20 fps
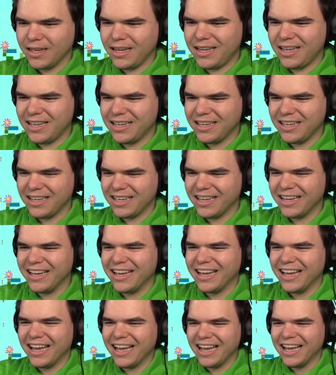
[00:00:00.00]

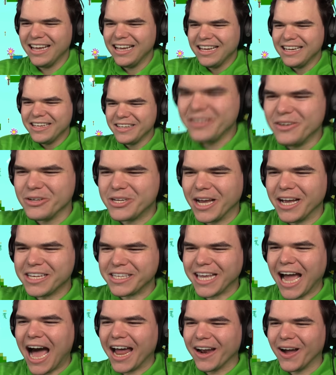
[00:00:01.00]
I Ogo'd. You
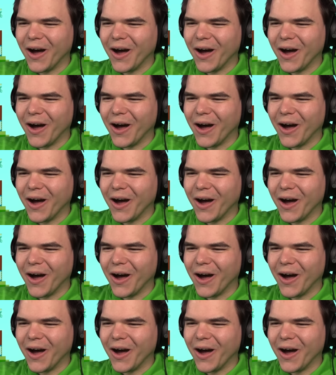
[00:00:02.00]
just got